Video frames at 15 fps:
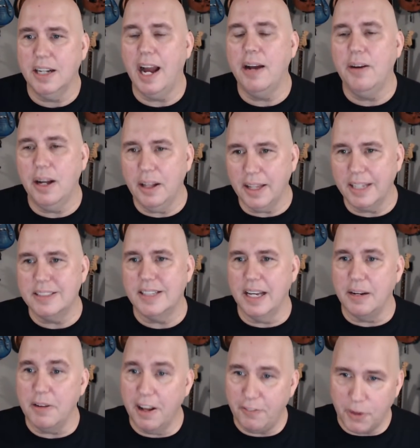I like I
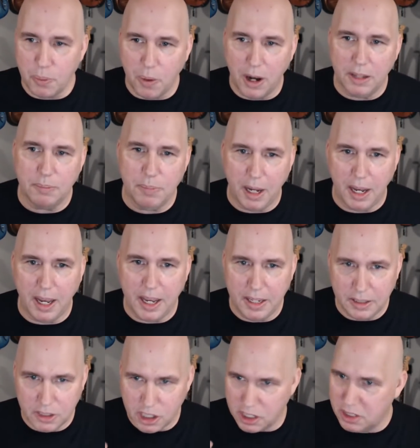said, if you want my
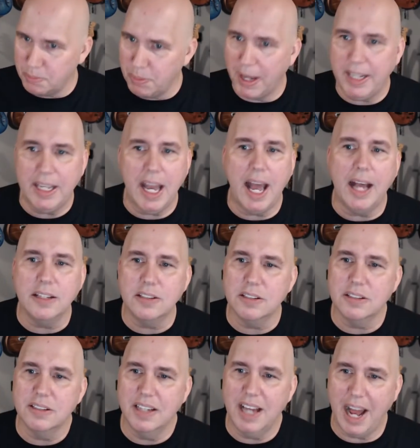just my
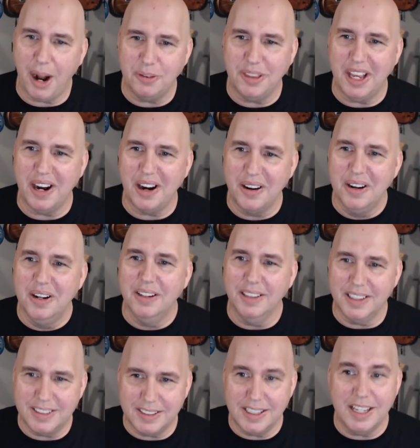guess out there,
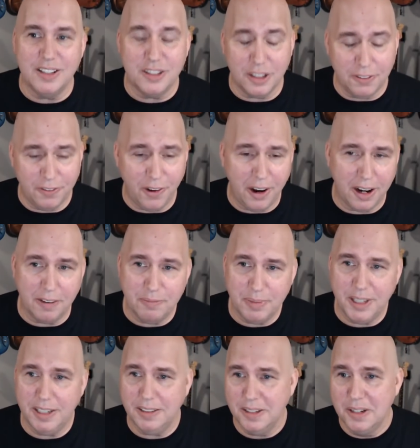let's see. And so far, I've
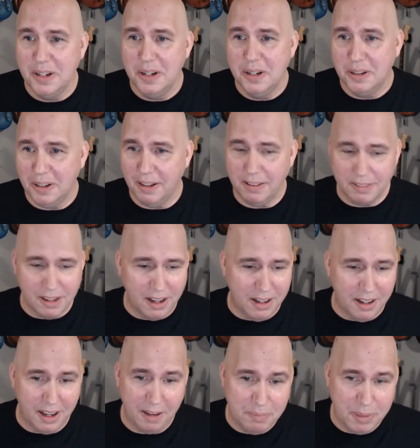been uh, not,
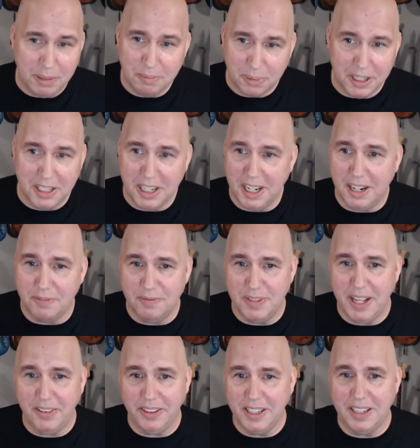I've been pretty good. I'm
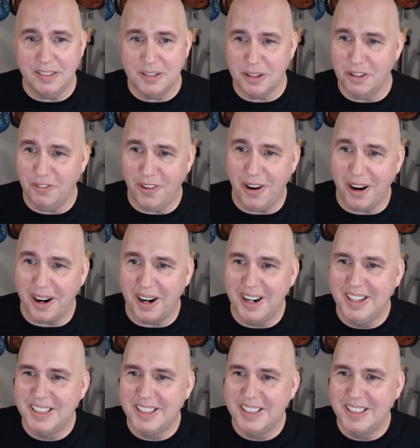nailing it so far.